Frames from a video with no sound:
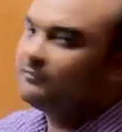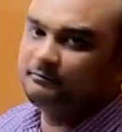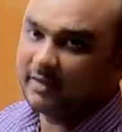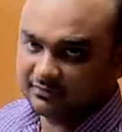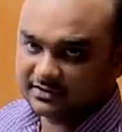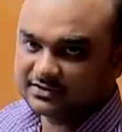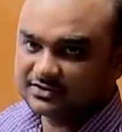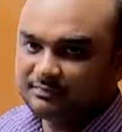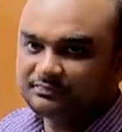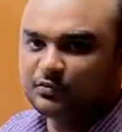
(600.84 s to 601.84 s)
of
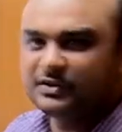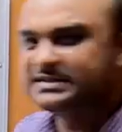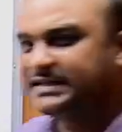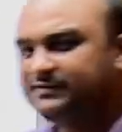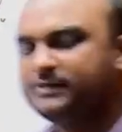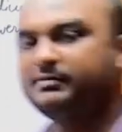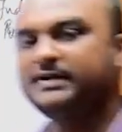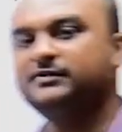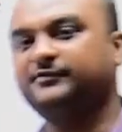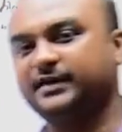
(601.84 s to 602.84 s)
powers was given by
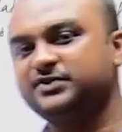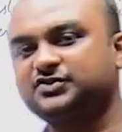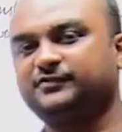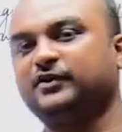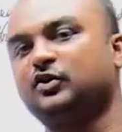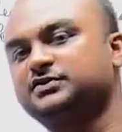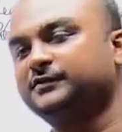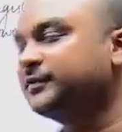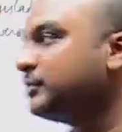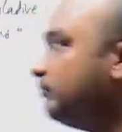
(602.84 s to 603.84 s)
the French philosopher